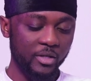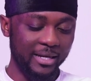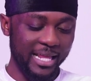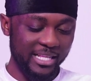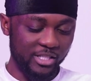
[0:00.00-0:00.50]

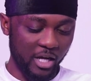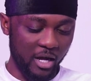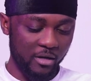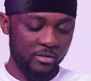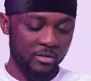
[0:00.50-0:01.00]

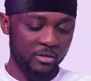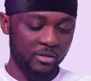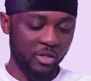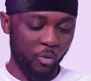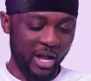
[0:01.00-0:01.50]
Later,
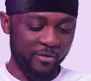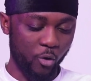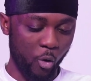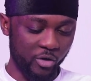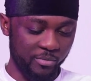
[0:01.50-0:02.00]
the wife
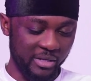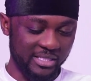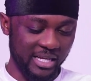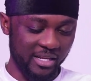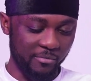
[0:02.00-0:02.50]
called me
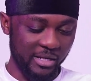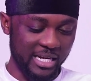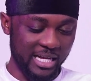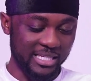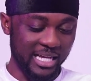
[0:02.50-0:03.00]
telling me that